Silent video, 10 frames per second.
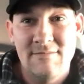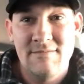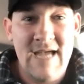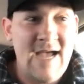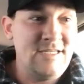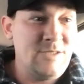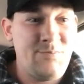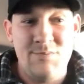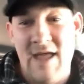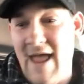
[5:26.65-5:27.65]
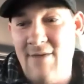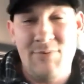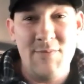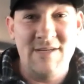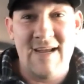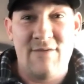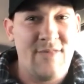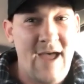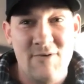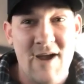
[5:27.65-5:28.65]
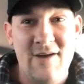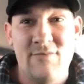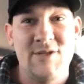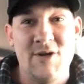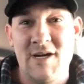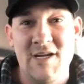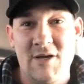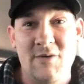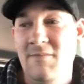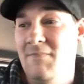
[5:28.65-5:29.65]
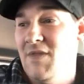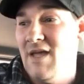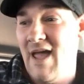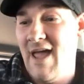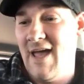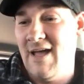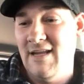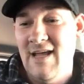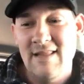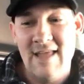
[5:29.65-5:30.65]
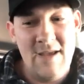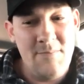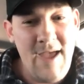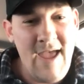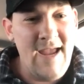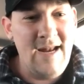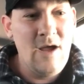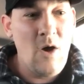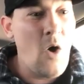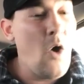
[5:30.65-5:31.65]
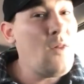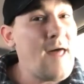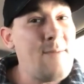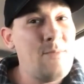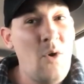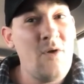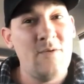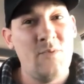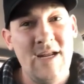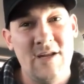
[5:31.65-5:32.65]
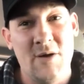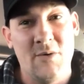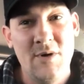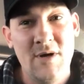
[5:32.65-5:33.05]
Taxis, they have pretty much like a flat rate of what they're going to do. And they get paid a whole lot more than we do.